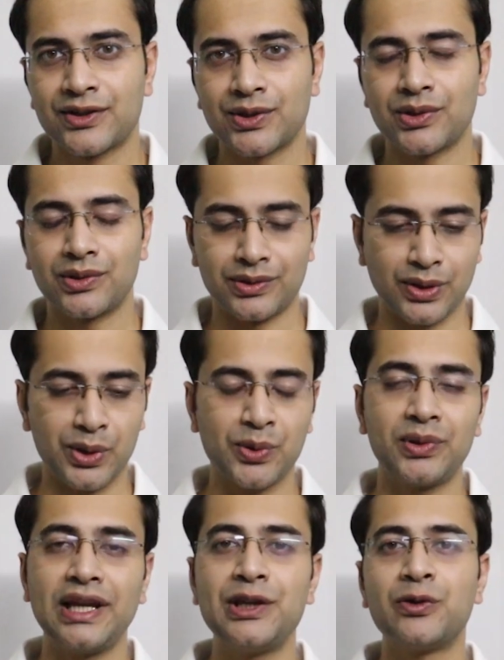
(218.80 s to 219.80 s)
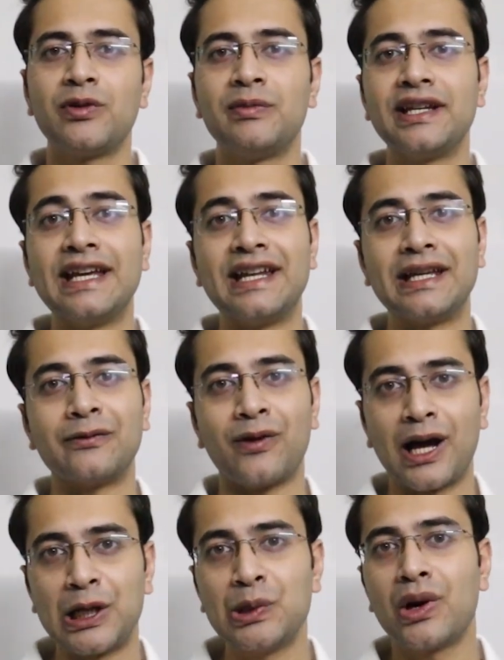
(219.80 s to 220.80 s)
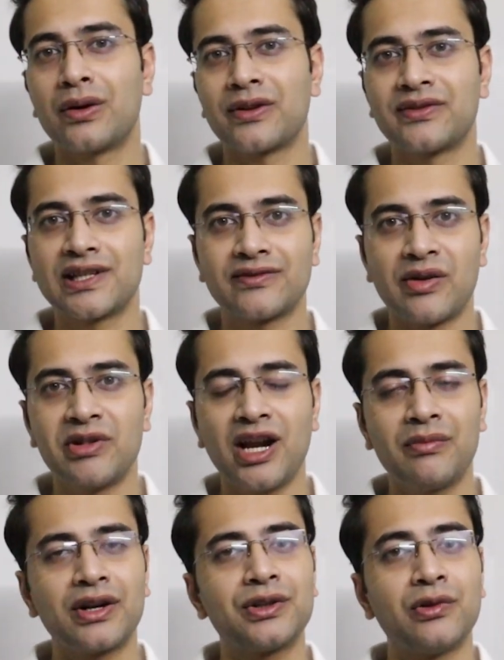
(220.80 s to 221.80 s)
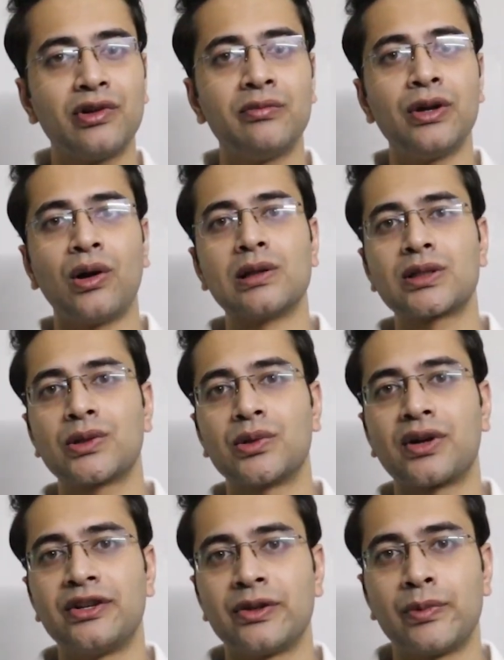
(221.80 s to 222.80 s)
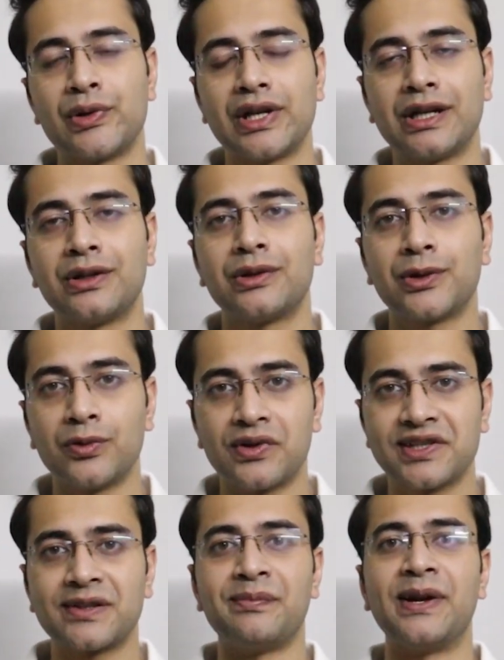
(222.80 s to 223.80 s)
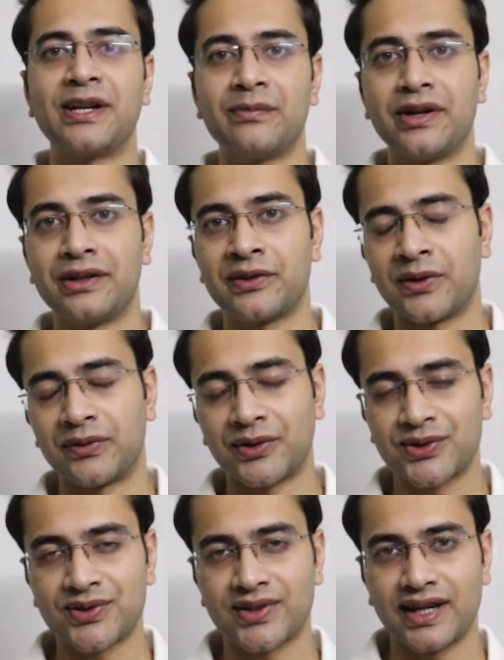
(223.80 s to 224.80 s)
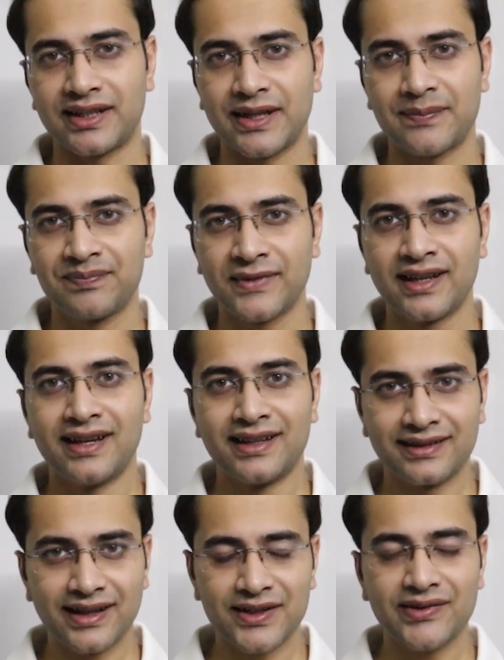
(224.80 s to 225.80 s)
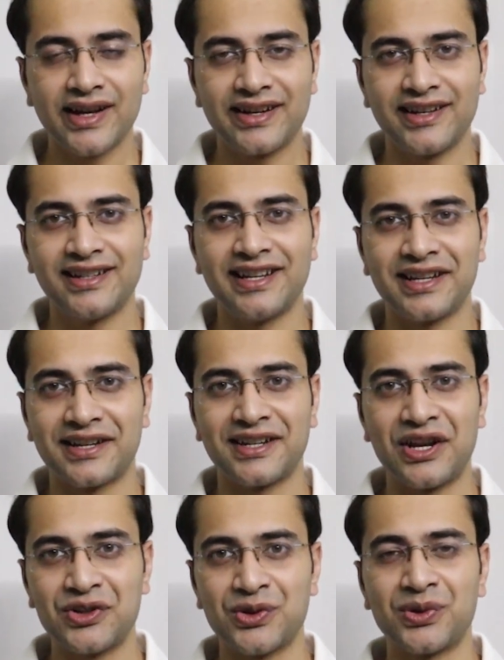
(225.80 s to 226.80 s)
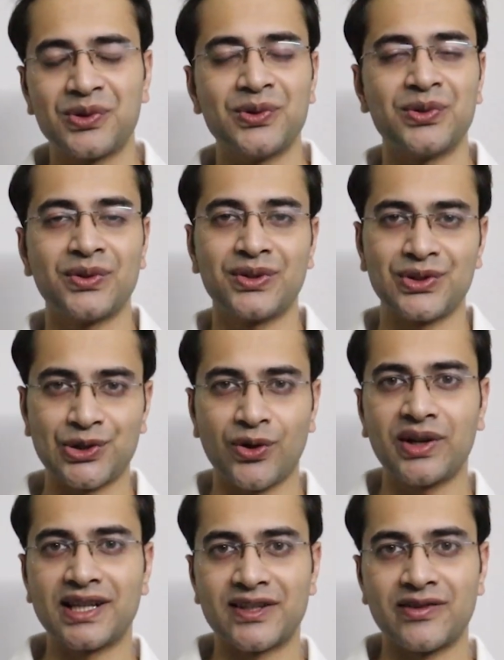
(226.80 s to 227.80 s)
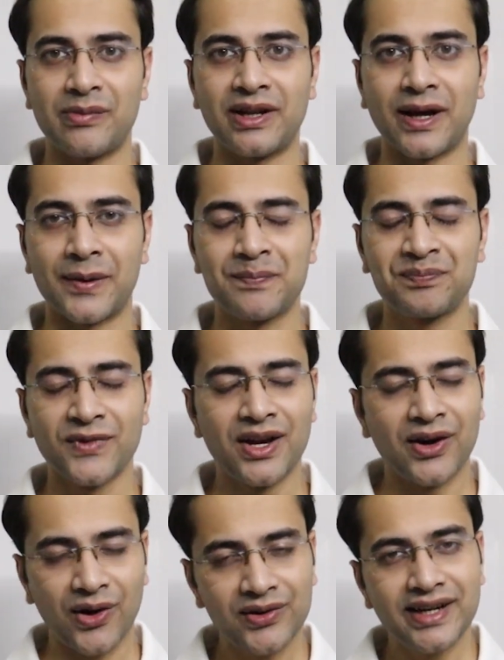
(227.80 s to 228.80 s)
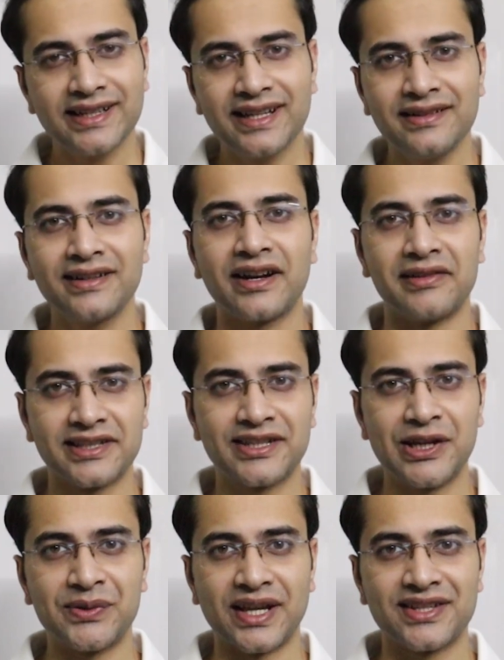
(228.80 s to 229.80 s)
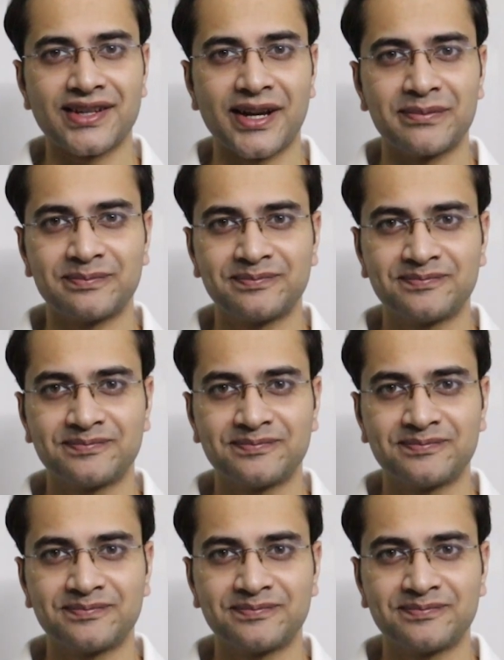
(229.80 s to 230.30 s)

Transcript: So not only you will be gaining value out of this webinar, but you will be also contributing towards the betterment of the society. That's why I really encourage you to join this webinar. All right then, I will see you next time.